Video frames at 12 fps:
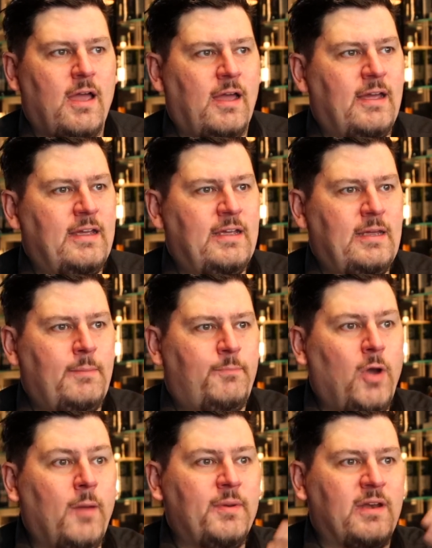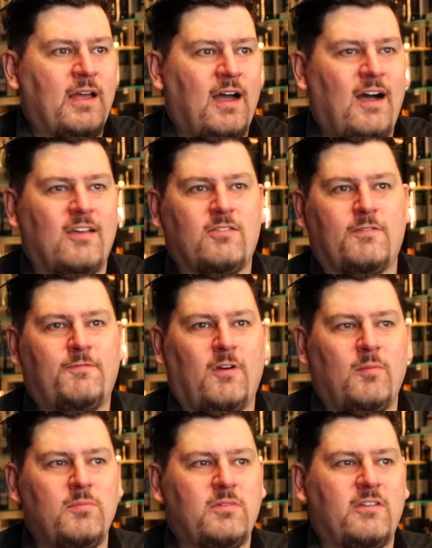a bourbon cask
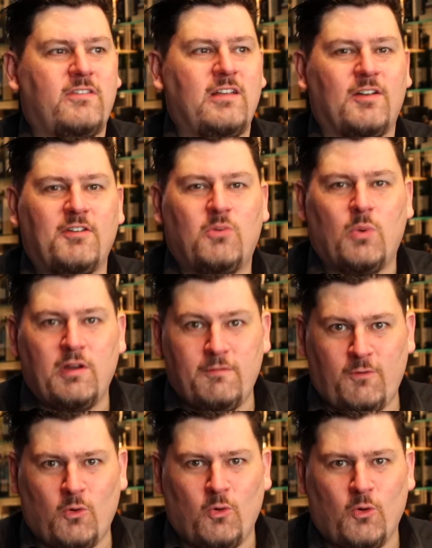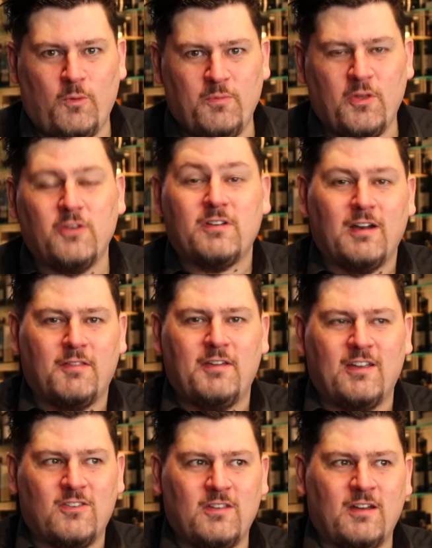from Distillery 24, those kind of
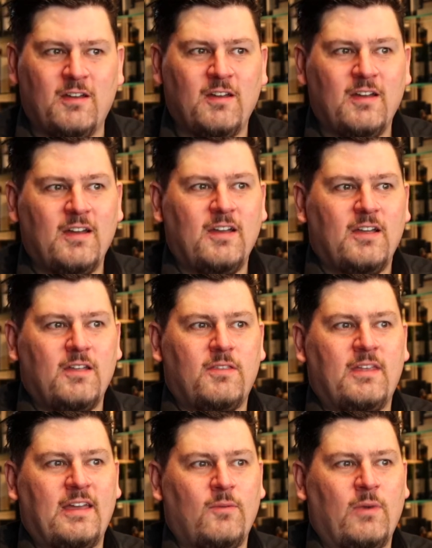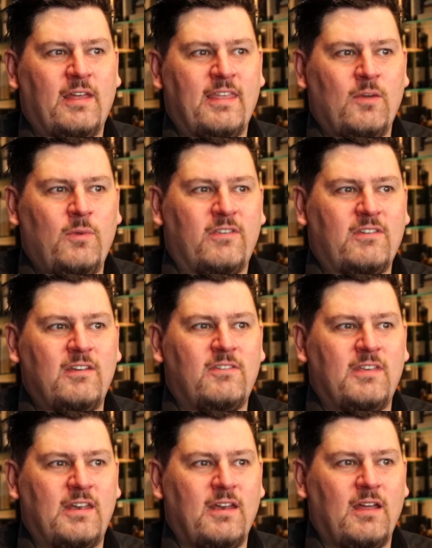things where they're whiskies
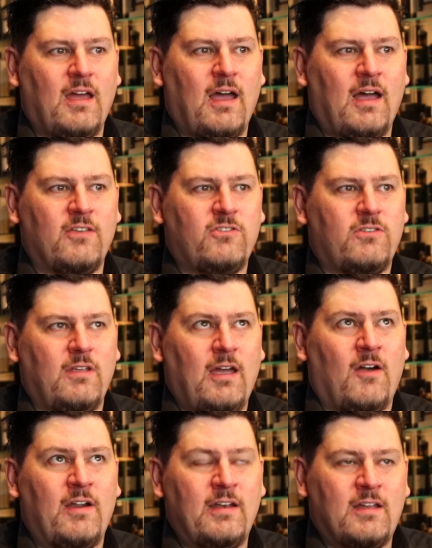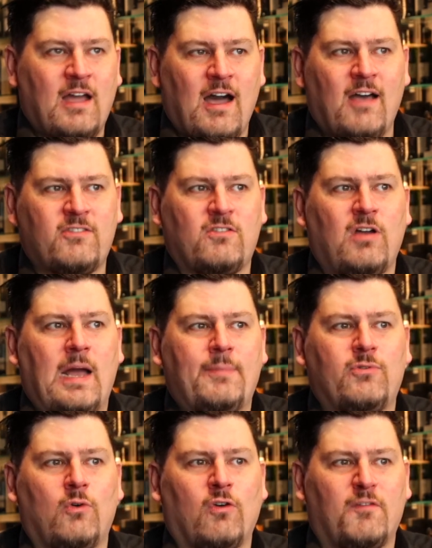that are in cask
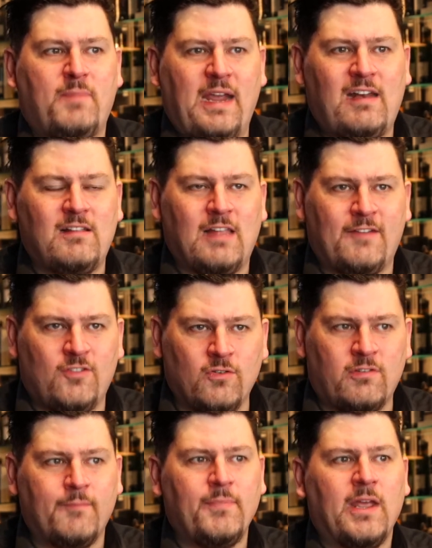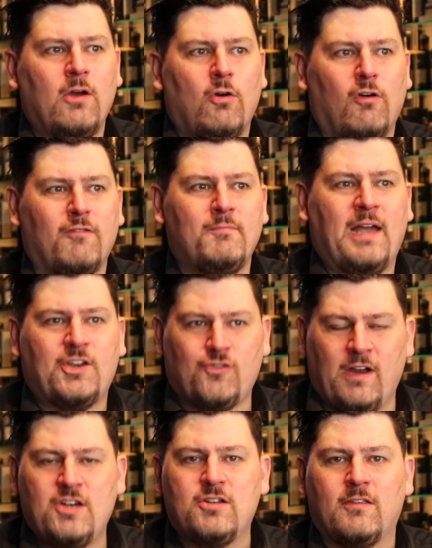types or of peating levels or of
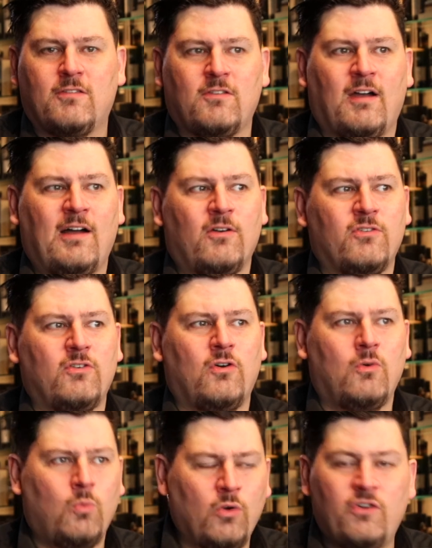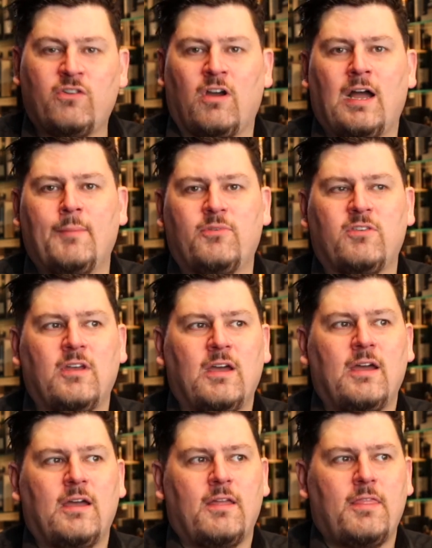maturation styles or wood types
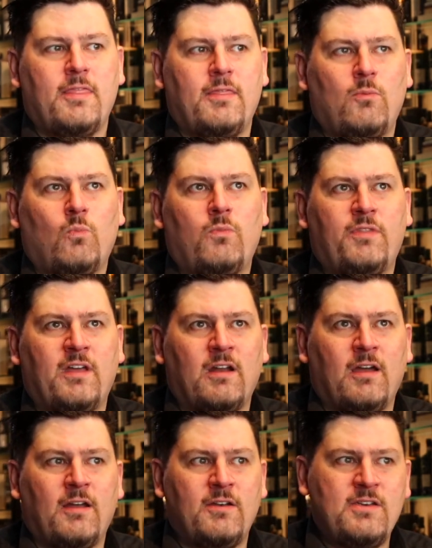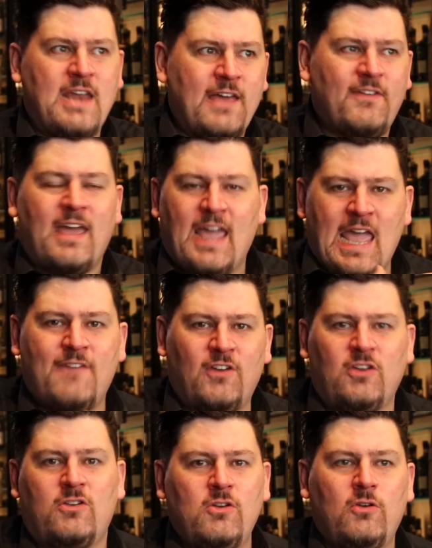that are never
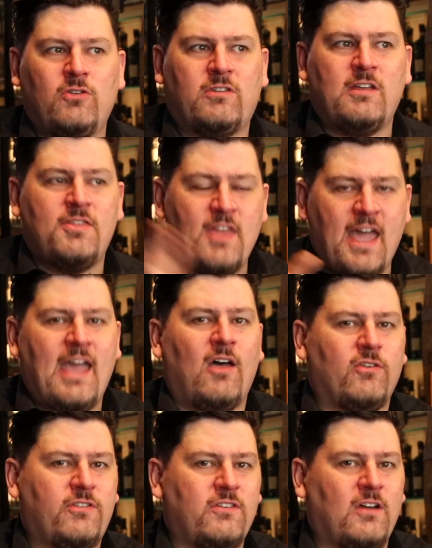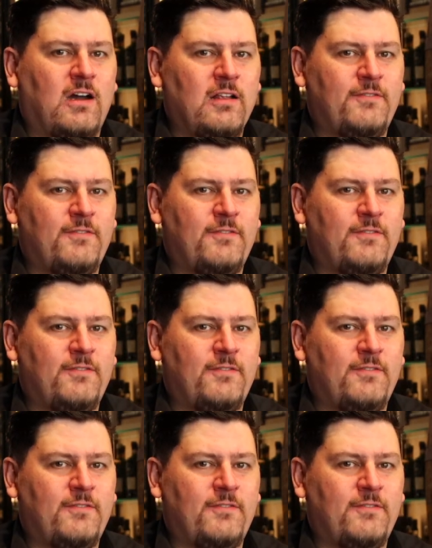ever used in the house style